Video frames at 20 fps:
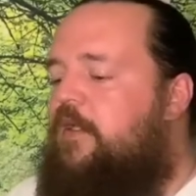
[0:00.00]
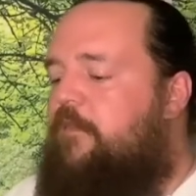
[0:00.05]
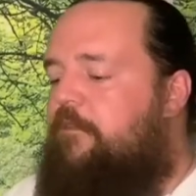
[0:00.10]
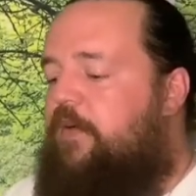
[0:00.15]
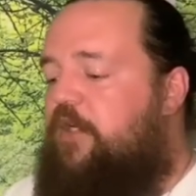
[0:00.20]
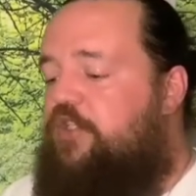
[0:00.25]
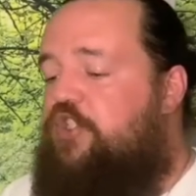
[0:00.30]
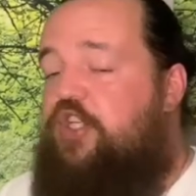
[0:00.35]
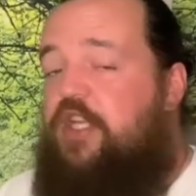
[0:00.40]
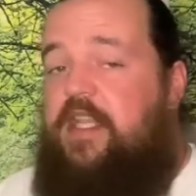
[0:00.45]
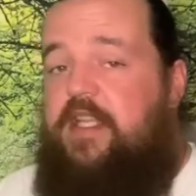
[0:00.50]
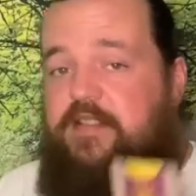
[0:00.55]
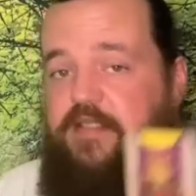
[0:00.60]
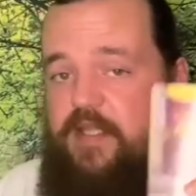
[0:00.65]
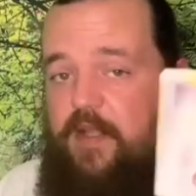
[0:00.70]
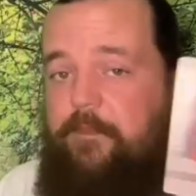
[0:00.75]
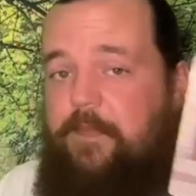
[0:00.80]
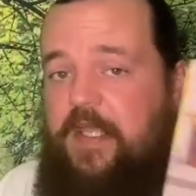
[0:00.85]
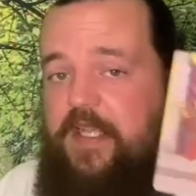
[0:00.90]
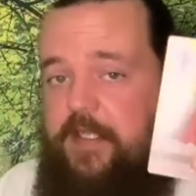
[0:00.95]
But she is
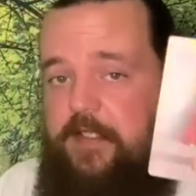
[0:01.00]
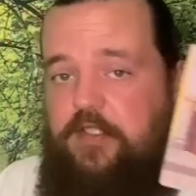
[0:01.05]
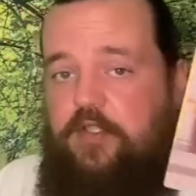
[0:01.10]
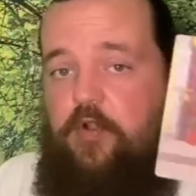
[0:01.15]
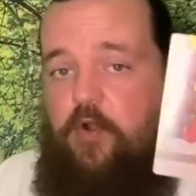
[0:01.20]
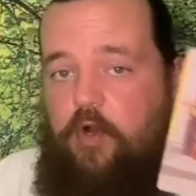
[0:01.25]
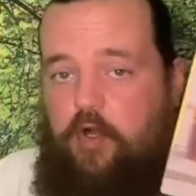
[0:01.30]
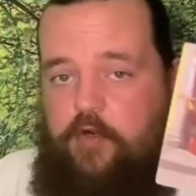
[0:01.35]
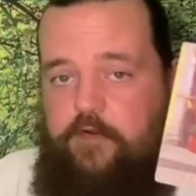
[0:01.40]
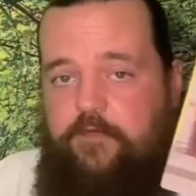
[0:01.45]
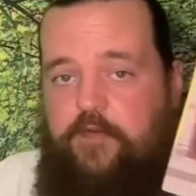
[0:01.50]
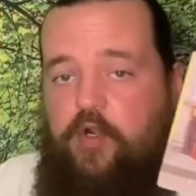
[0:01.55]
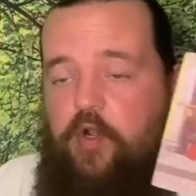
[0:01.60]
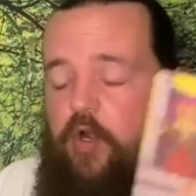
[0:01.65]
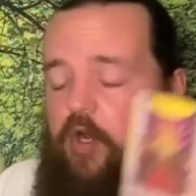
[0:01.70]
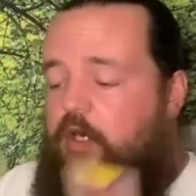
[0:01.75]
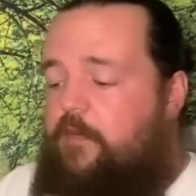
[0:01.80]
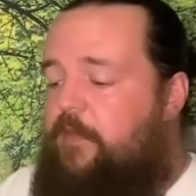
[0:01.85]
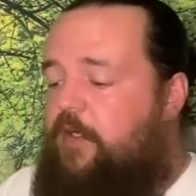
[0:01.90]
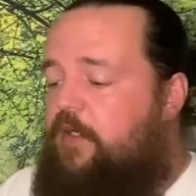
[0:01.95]
the biggest card of
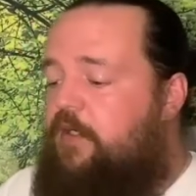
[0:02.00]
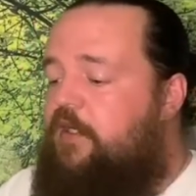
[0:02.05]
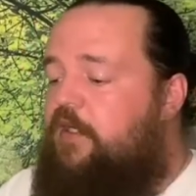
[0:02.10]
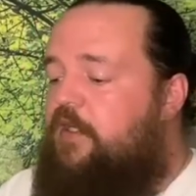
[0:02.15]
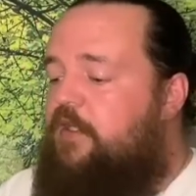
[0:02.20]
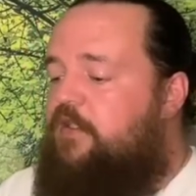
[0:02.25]
karma.